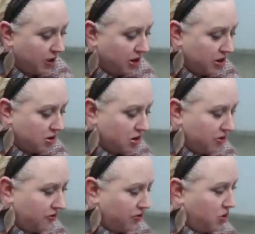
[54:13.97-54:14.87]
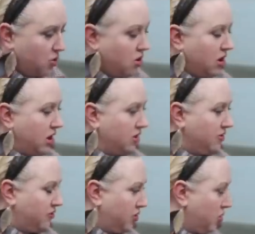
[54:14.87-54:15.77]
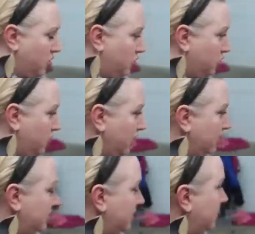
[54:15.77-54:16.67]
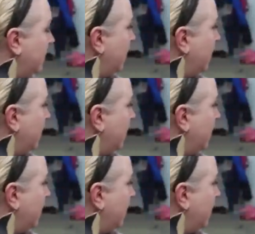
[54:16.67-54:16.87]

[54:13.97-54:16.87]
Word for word: barrier on the floor and the floor joist,